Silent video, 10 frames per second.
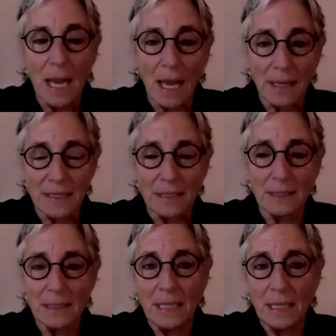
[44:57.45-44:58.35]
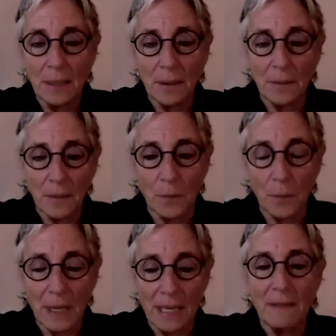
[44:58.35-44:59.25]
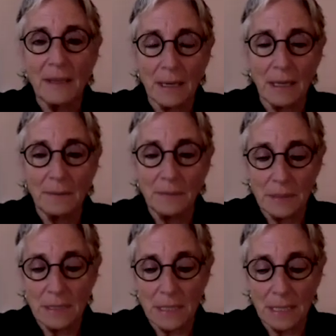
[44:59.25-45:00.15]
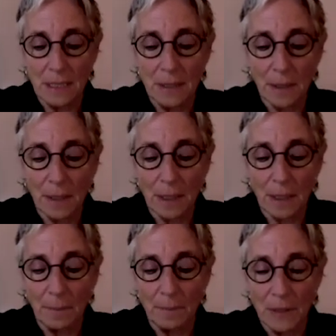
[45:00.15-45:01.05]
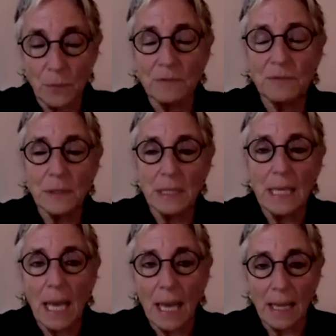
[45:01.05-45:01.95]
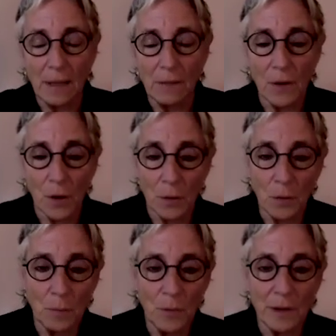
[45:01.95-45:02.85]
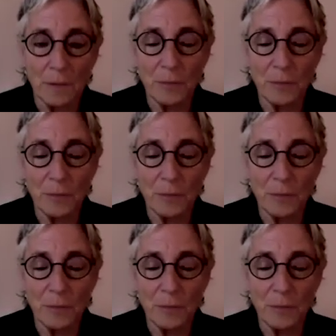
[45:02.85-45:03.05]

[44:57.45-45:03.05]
Ideally, the way that I did midwifery in the home where the